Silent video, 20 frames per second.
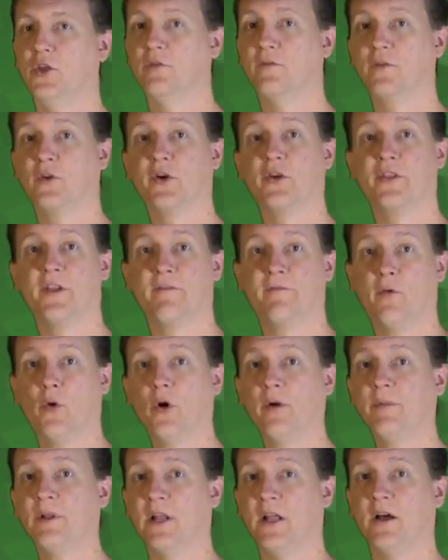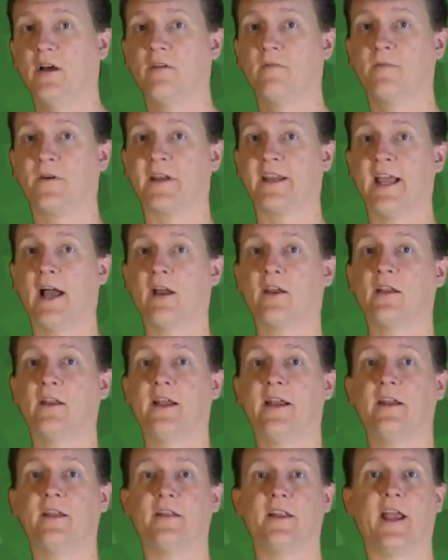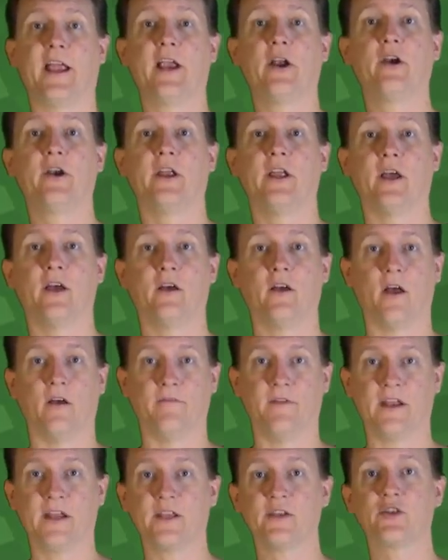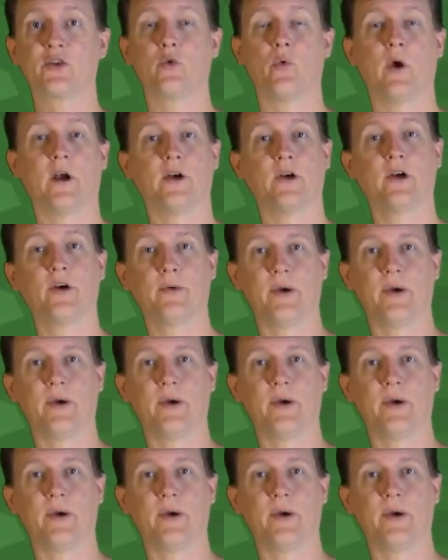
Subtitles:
You've learned the formula for calculating the area of any square